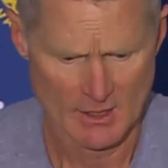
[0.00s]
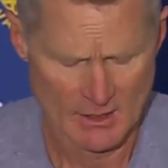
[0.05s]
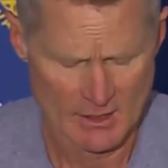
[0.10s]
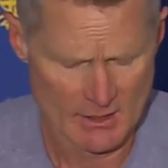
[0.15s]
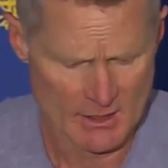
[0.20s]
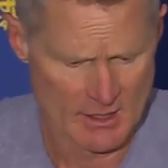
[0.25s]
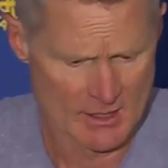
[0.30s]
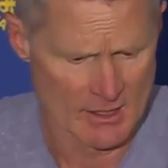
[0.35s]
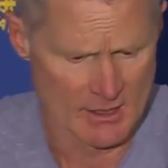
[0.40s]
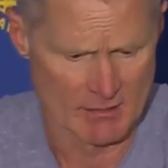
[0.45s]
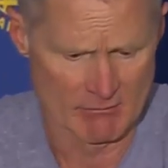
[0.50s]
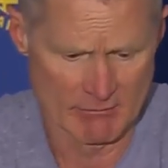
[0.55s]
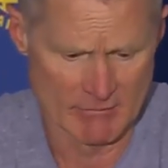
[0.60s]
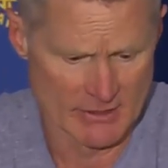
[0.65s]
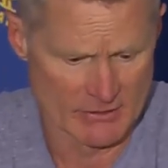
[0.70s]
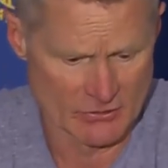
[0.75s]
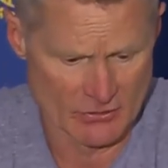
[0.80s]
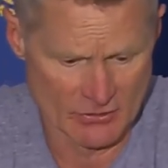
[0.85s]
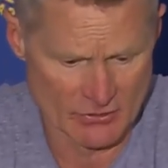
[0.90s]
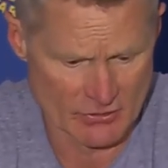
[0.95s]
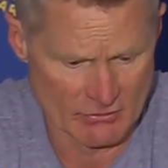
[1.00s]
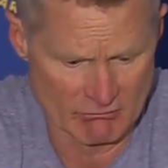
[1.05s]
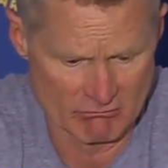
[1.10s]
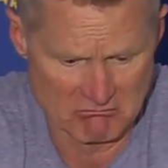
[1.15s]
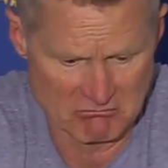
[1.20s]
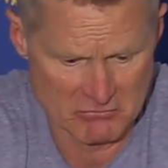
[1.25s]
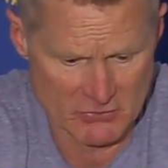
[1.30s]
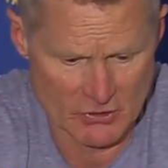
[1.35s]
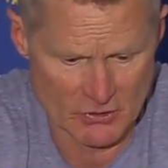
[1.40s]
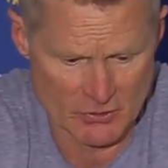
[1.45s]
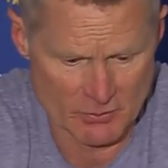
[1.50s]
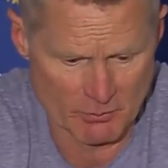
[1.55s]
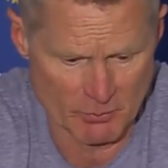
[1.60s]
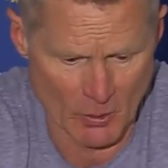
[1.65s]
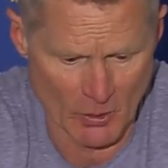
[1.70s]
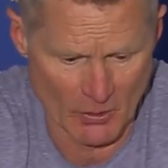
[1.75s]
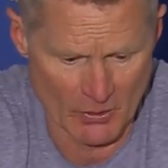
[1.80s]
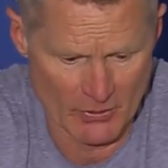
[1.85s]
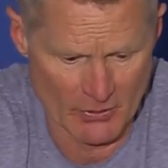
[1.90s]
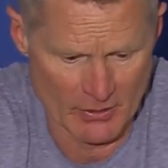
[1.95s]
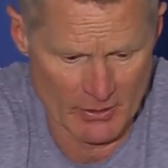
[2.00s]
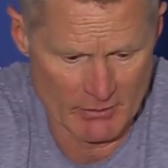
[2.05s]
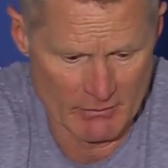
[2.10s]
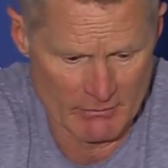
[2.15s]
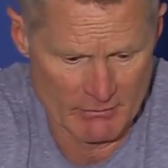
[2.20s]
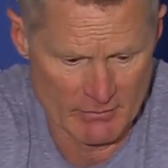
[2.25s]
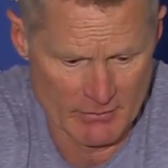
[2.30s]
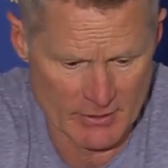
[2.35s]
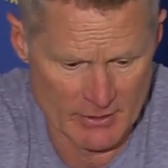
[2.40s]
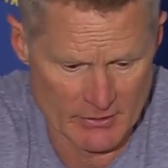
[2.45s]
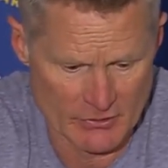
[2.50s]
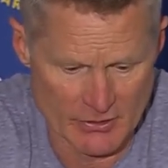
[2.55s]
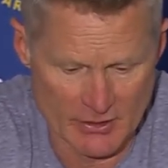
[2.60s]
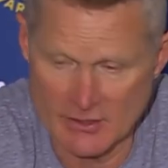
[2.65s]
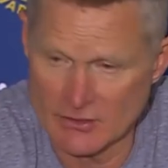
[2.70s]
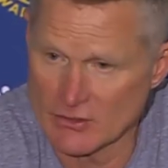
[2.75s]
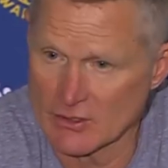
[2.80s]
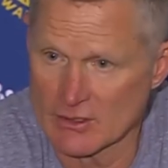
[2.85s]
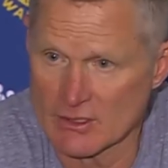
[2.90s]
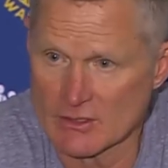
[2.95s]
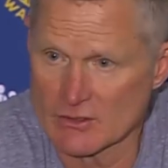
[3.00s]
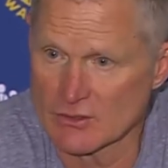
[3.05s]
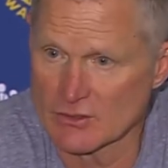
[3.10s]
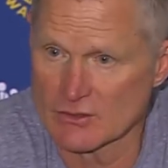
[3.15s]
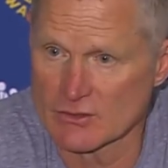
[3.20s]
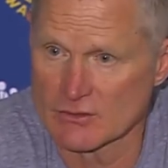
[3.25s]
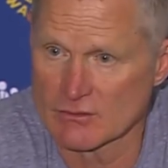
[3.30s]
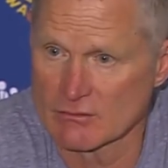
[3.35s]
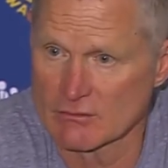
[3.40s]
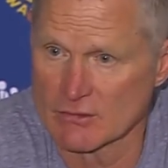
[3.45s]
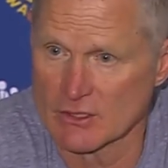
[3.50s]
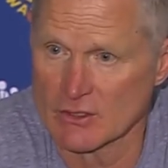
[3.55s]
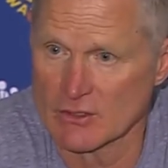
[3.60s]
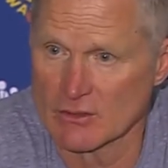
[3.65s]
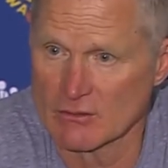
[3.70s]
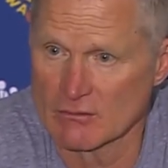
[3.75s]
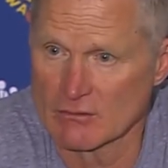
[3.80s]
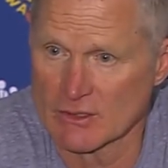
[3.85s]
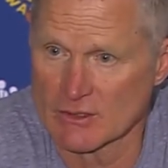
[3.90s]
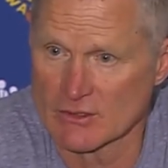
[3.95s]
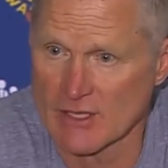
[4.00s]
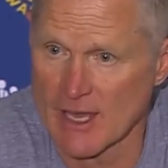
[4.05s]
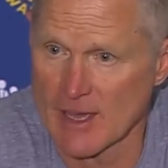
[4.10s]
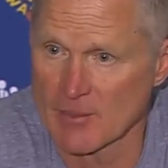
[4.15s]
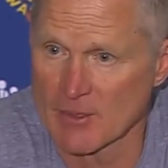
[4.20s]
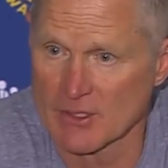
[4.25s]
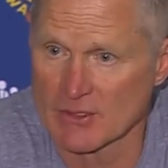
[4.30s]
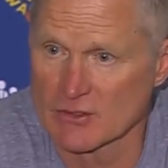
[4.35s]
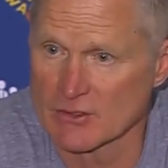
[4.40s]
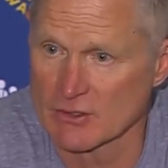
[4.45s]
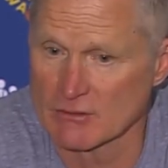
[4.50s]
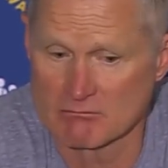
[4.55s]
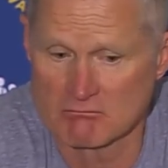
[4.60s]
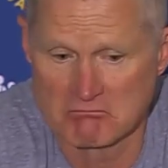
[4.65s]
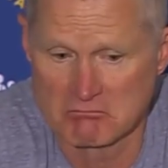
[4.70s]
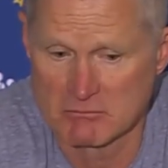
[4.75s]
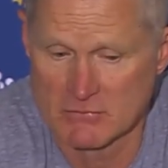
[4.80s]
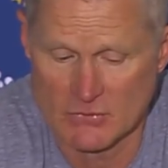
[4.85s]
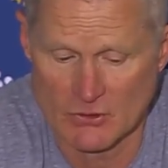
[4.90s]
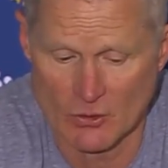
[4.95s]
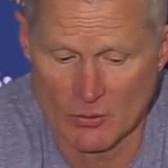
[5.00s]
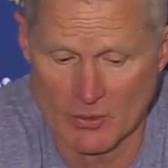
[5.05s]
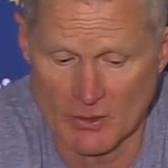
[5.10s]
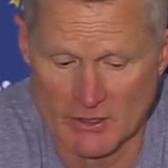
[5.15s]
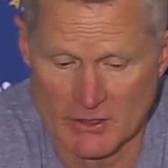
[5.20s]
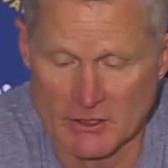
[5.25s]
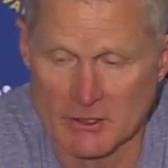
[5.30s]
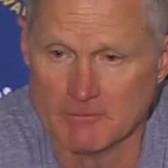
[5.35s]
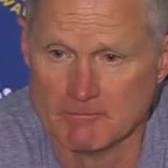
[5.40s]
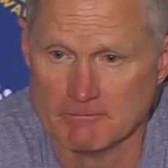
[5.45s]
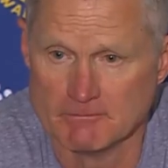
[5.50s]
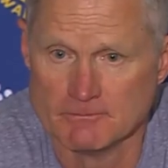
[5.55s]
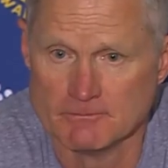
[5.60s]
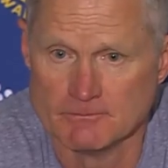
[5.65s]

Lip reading: it's just part of the season. This is this happens, and no big deal.